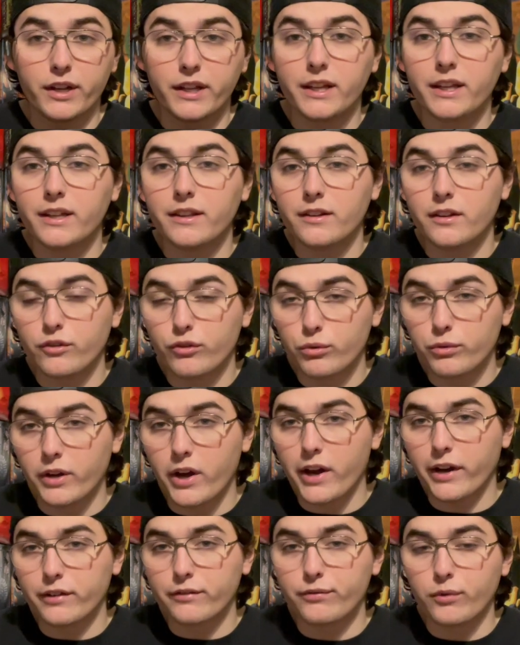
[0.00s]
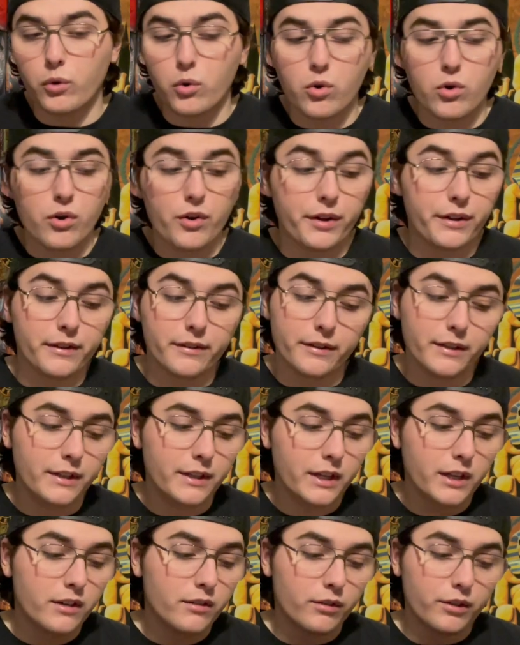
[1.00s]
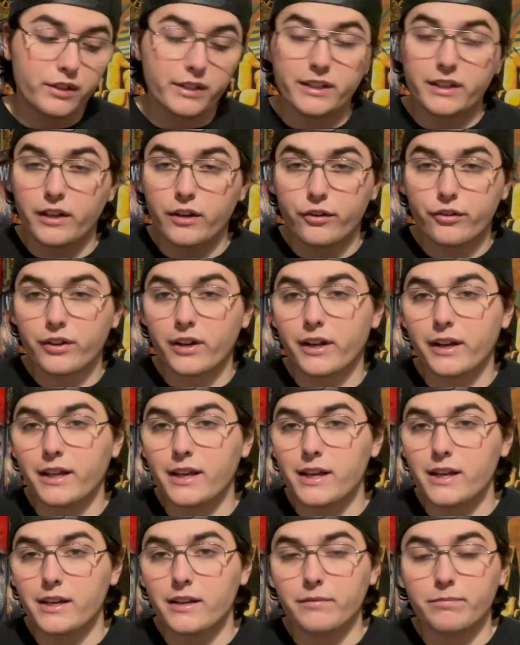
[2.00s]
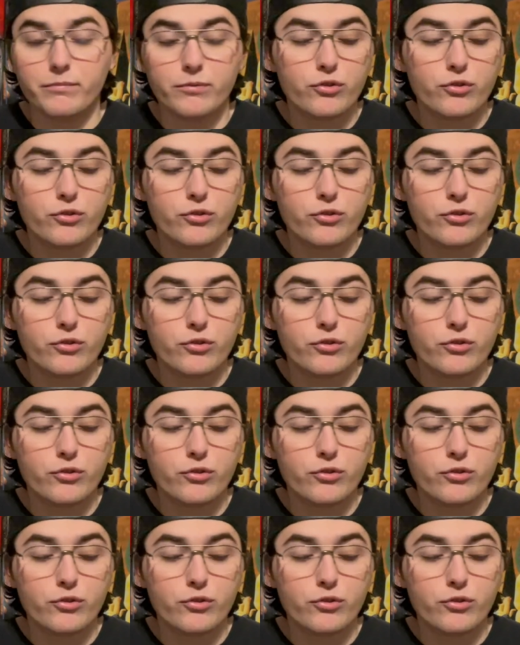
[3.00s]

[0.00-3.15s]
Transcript: in the Teutonic 4, and really they just got a